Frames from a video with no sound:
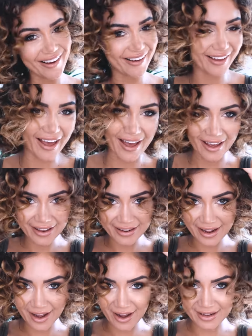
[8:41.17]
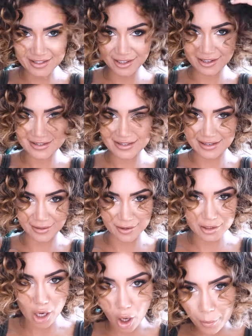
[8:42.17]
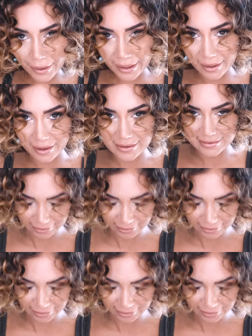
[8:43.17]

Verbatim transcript: Okay, and now as you can see, the top here is